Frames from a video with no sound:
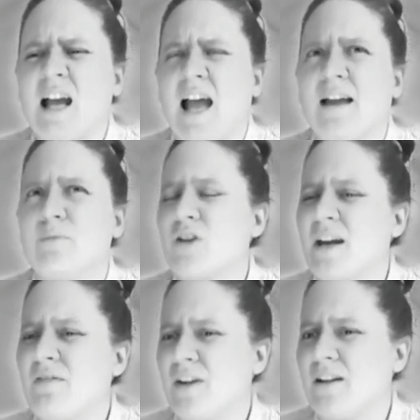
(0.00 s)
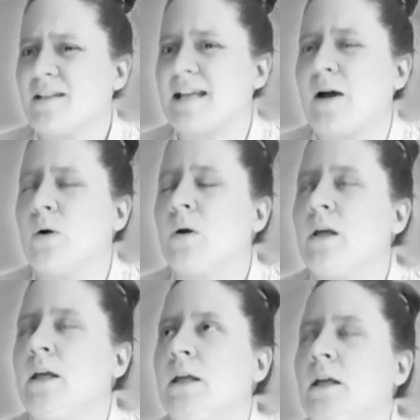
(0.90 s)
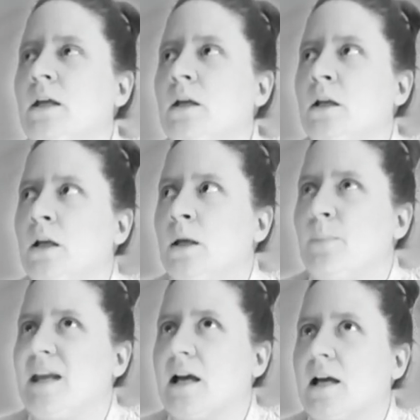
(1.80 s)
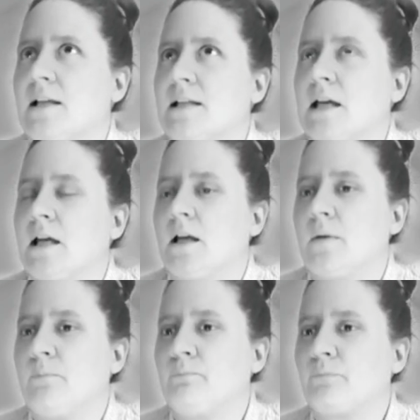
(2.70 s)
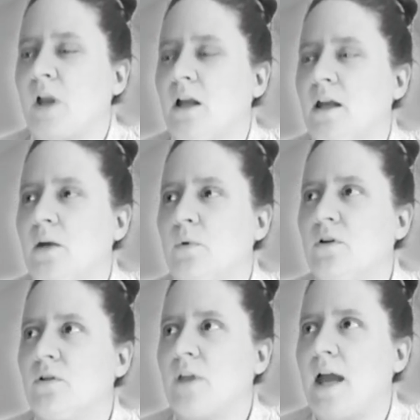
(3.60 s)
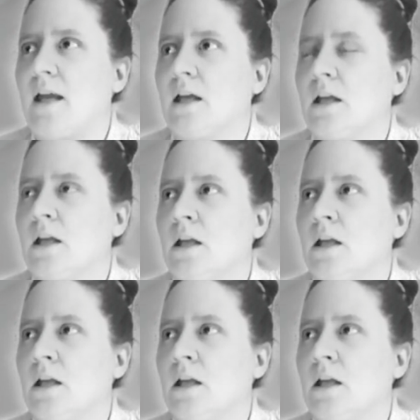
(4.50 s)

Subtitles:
I'm trying to figure this out because it will like